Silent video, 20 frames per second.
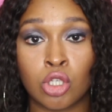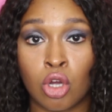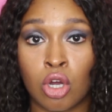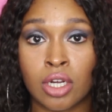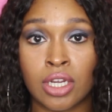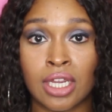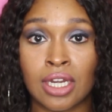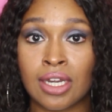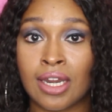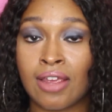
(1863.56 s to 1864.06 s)

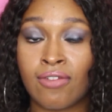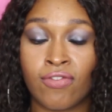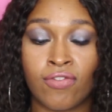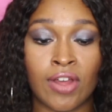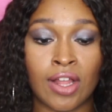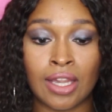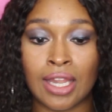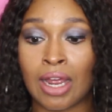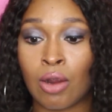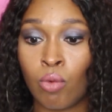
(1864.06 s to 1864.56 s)
talking, they
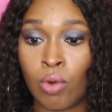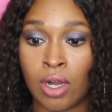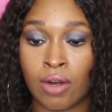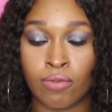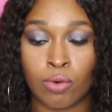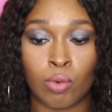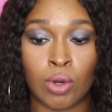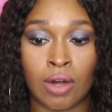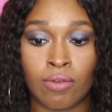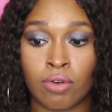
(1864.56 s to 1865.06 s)
fell out,
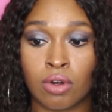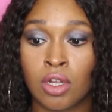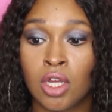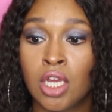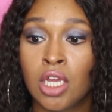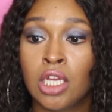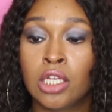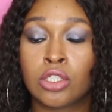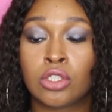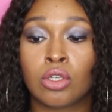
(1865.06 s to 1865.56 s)
whatever.
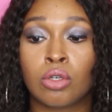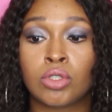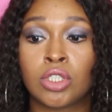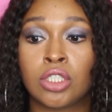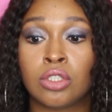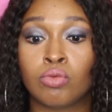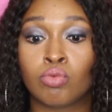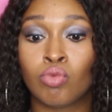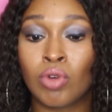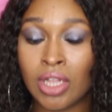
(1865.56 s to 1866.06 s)
So
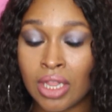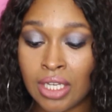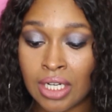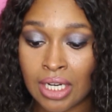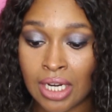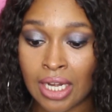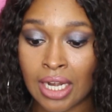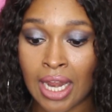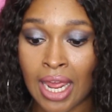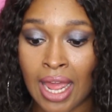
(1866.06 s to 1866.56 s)
she really
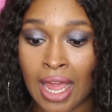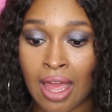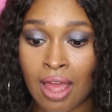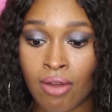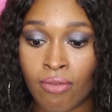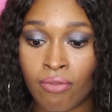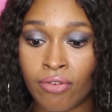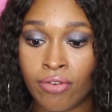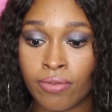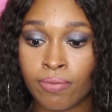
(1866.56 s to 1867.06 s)
didn't
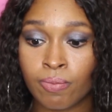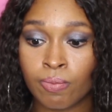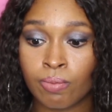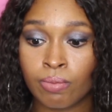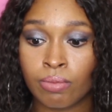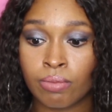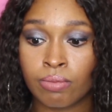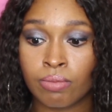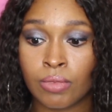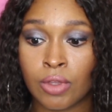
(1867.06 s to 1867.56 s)
have
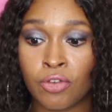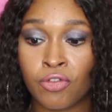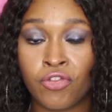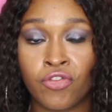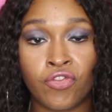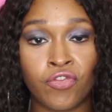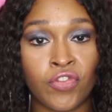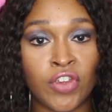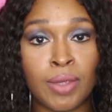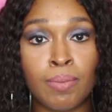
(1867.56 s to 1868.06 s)

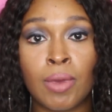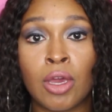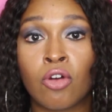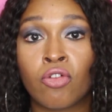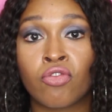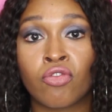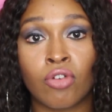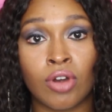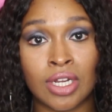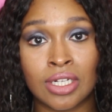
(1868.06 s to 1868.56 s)
female
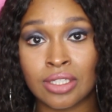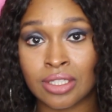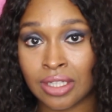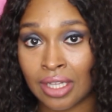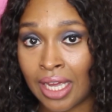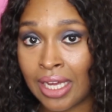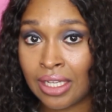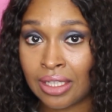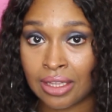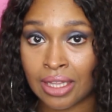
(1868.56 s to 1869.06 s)
friends
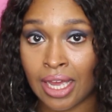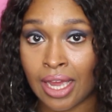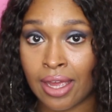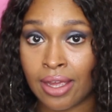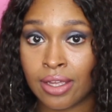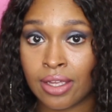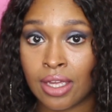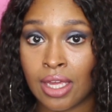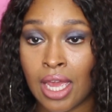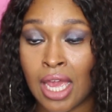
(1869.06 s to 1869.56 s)
like that.
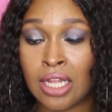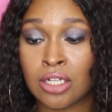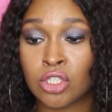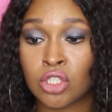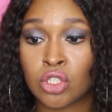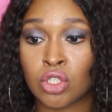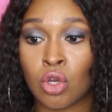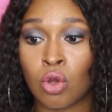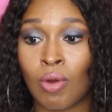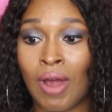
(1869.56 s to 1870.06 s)
And
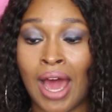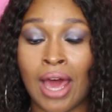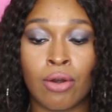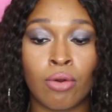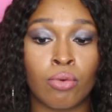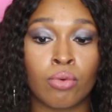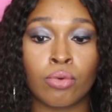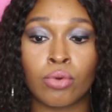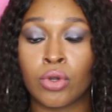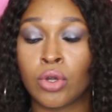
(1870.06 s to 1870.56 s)
so I
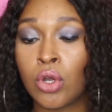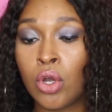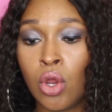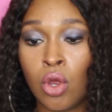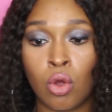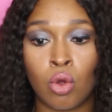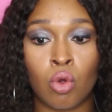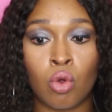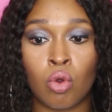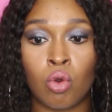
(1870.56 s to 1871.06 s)
don't
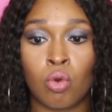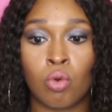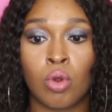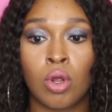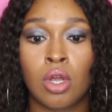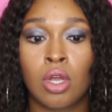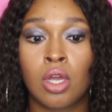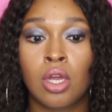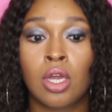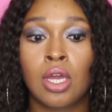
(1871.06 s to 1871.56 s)
know,
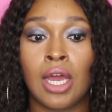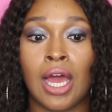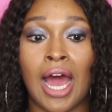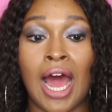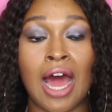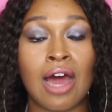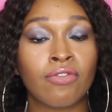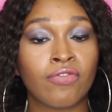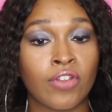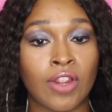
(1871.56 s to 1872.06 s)

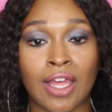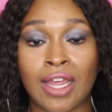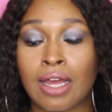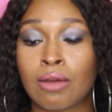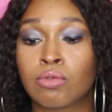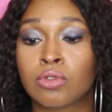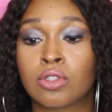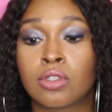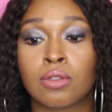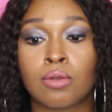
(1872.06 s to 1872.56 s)
I feel like I
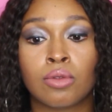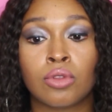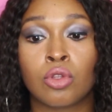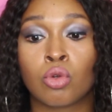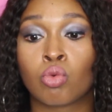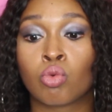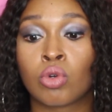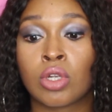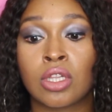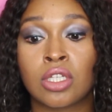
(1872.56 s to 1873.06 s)
was
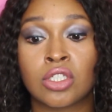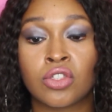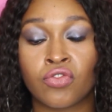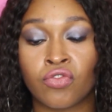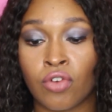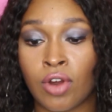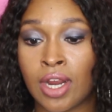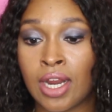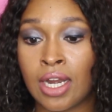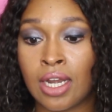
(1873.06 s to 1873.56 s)
the realest
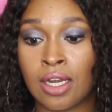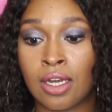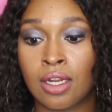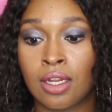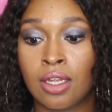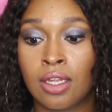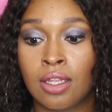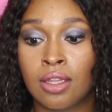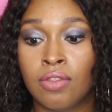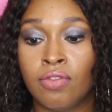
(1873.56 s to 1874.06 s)
friend
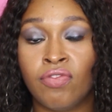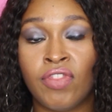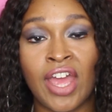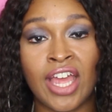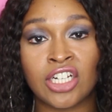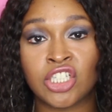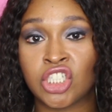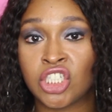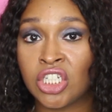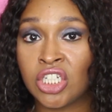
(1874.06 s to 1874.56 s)

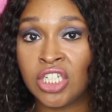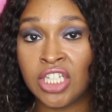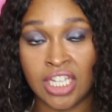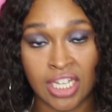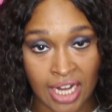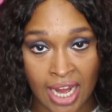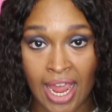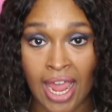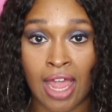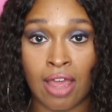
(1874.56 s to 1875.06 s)
that she
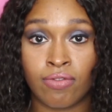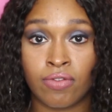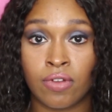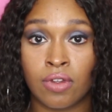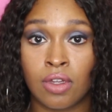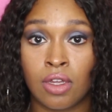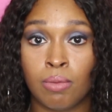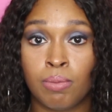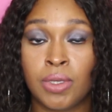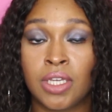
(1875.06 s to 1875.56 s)
did
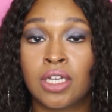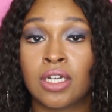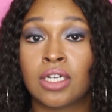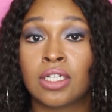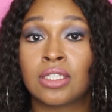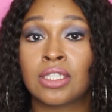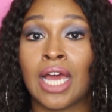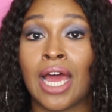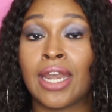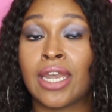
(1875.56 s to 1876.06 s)
have,
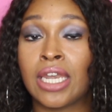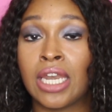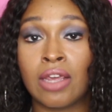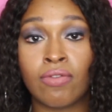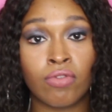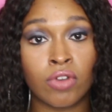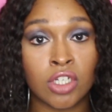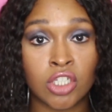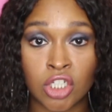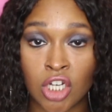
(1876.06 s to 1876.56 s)
because I
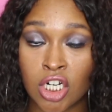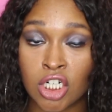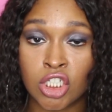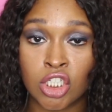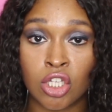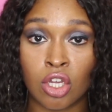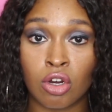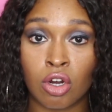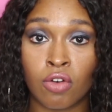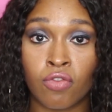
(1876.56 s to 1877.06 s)
never
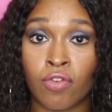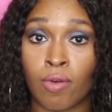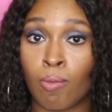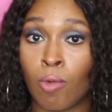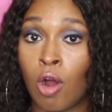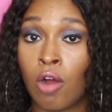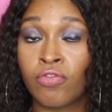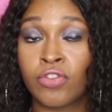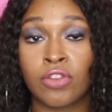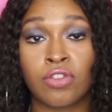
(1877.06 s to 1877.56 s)
judged her from
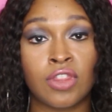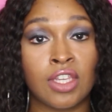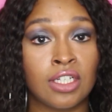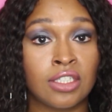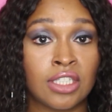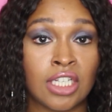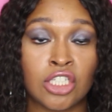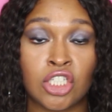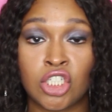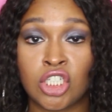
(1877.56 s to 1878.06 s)
off the
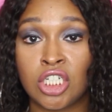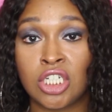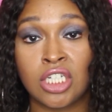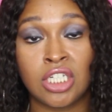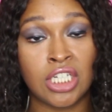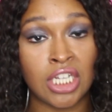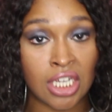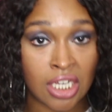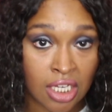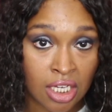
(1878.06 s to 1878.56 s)
things that she
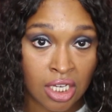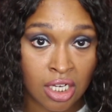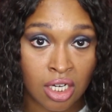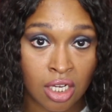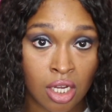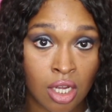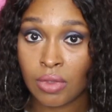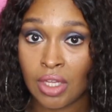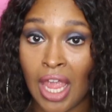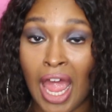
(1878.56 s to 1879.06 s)

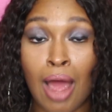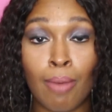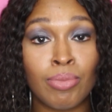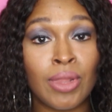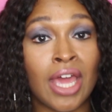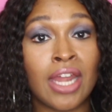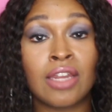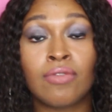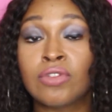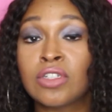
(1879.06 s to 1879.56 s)
did. I'm
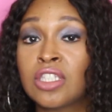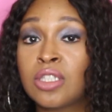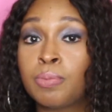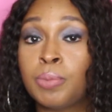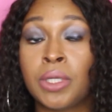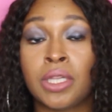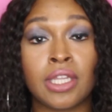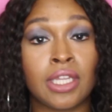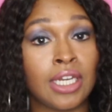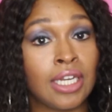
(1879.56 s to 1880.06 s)
not even
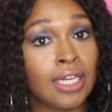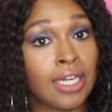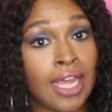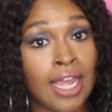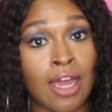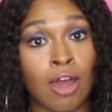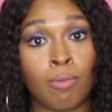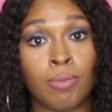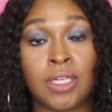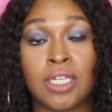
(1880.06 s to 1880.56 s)
spilling it
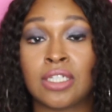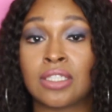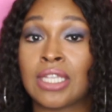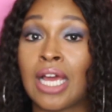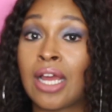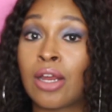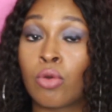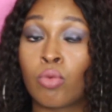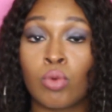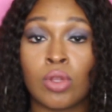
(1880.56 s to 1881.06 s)
now, because
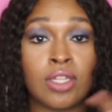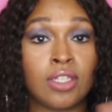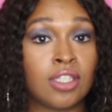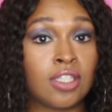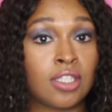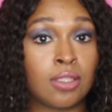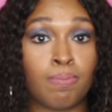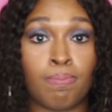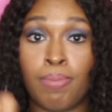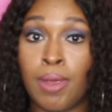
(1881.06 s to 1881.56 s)
I could really
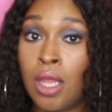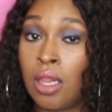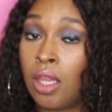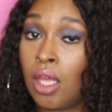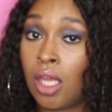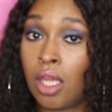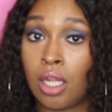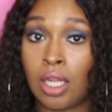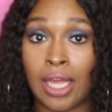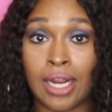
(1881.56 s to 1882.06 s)
spill
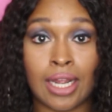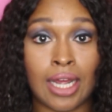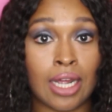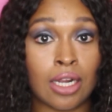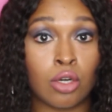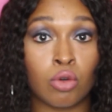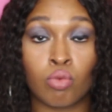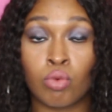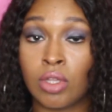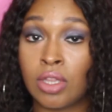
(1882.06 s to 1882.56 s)

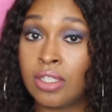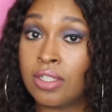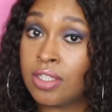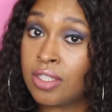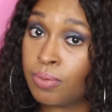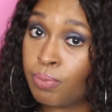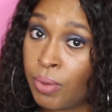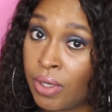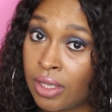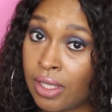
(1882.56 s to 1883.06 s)

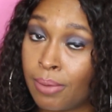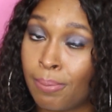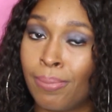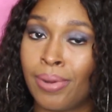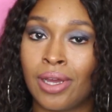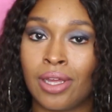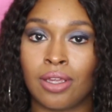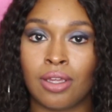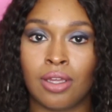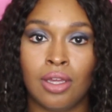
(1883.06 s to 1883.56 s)
it,
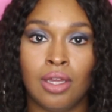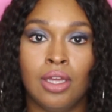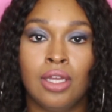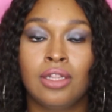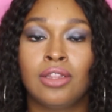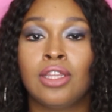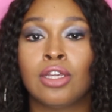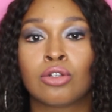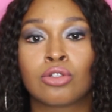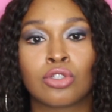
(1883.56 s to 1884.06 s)
but
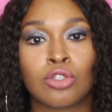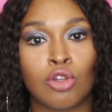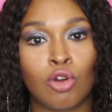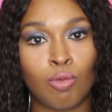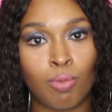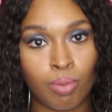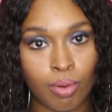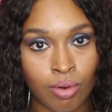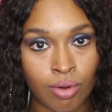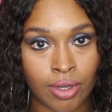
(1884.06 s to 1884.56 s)
there's
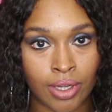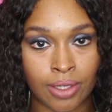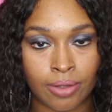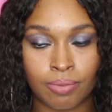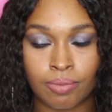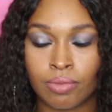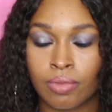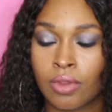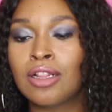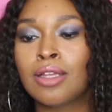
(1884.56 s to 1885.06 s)
no point.
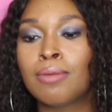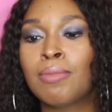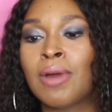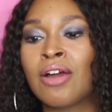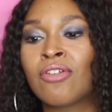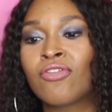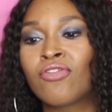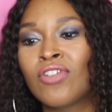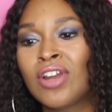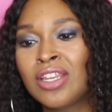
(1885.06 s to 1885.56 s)
Telling
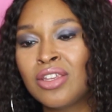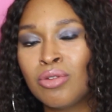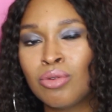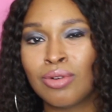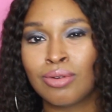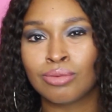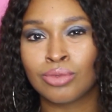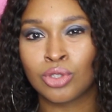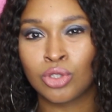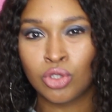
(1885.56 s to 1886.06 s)
my friend you
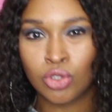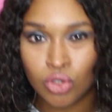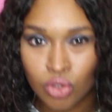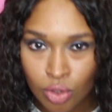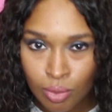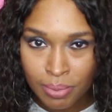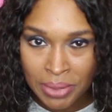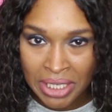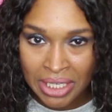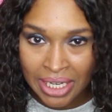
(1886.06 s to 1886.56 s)
don't
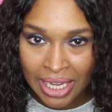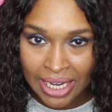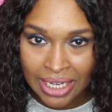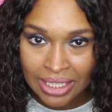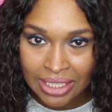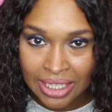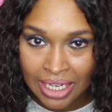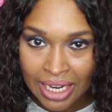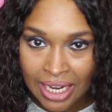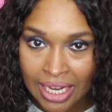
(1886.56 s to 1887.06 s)
do me
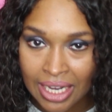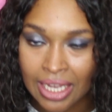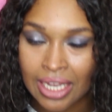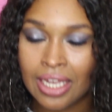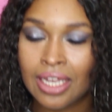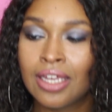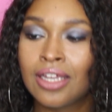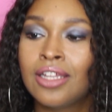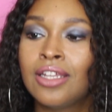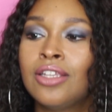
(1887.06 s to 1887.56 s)
like that,
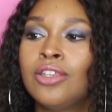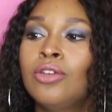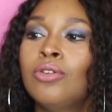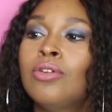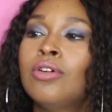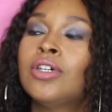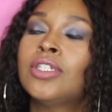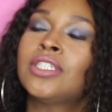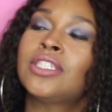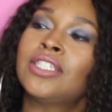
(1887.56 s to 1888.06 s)
you
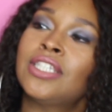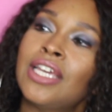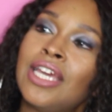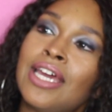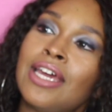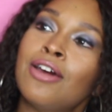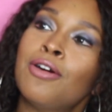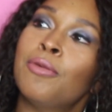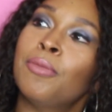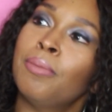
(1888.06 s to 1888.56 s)
gonna
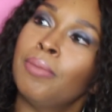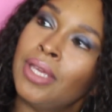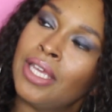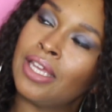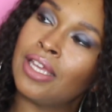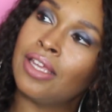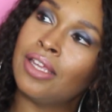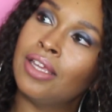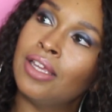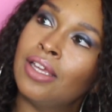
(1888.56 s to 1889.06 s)
tell
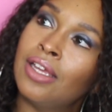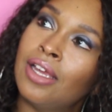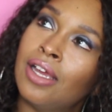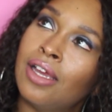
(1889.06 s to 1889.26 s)
me